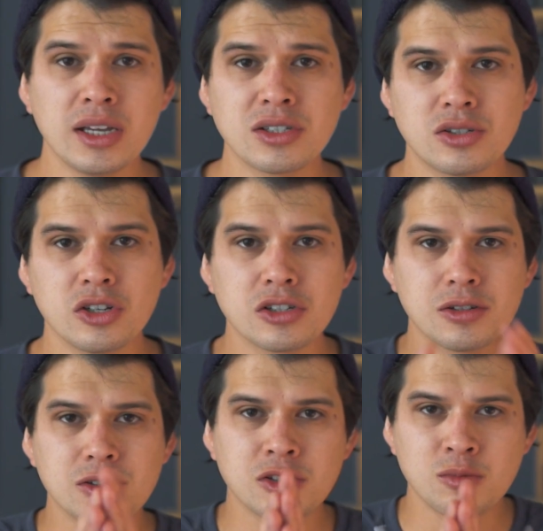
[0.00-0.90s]
is
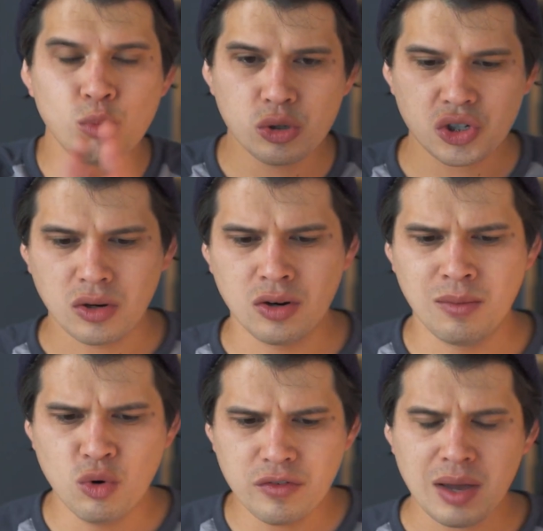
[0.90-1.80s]
just smoosh
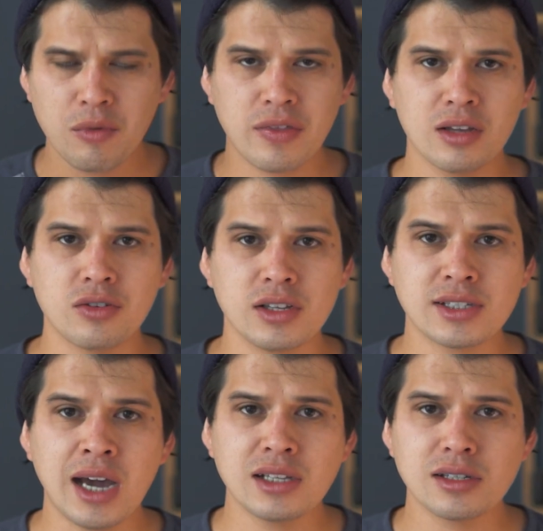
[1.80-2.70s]
or move everything to the
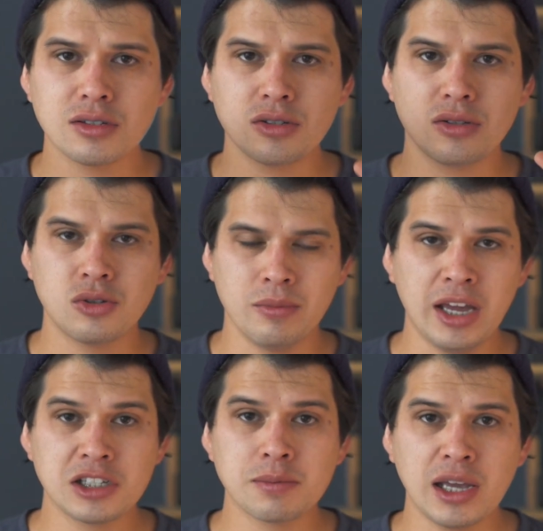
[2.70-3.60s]
sides to
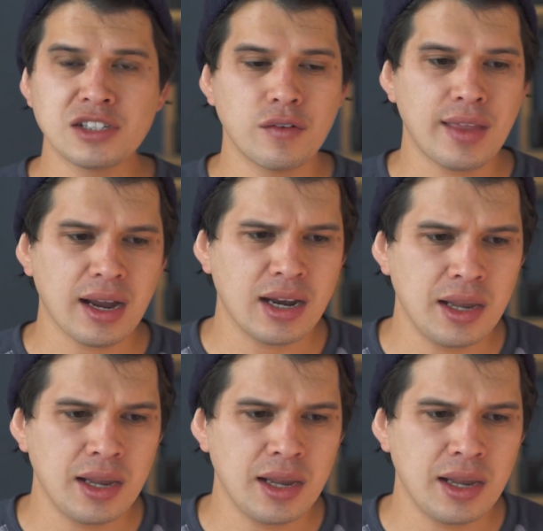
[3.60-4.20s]
make space for that